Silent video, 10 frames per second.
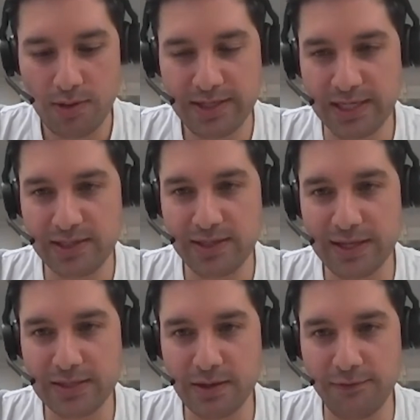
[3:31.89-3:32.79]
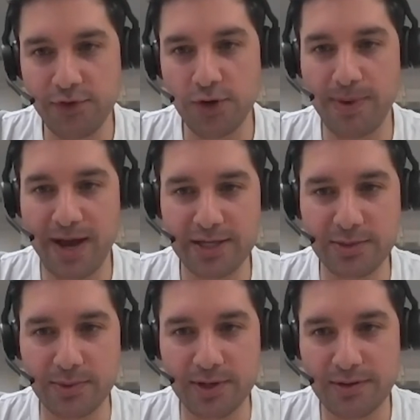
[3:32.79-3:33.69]
essentially there's a few parts
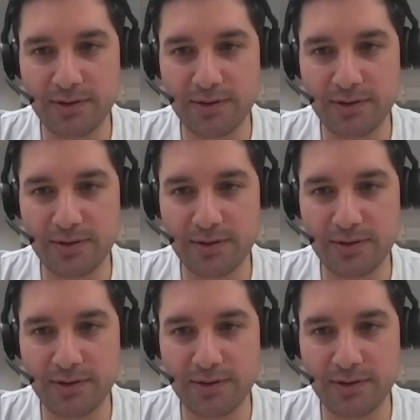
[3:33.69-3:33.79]
to it.